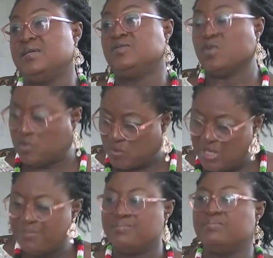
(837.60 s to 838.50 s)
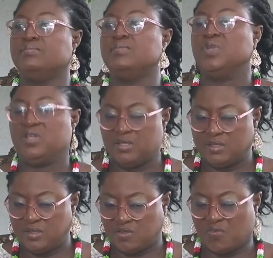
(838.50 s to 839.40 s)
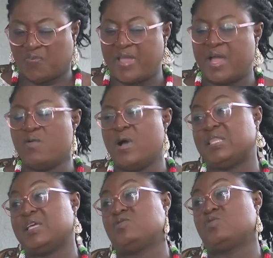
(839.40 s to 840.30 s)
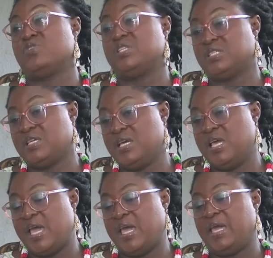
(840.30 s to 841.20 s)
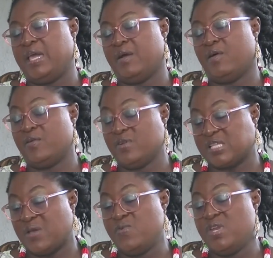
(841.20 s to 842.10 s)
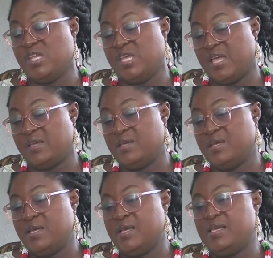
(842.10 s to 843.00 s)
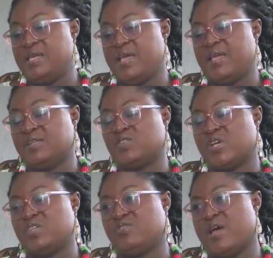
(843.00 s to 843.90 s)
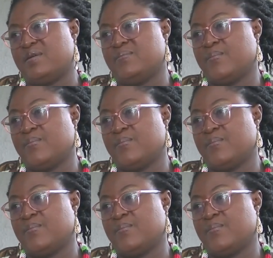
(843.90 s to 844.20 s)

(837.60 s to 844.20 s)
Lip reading: So soon him. So fire will attest to it. Honor sign we need ye treasurer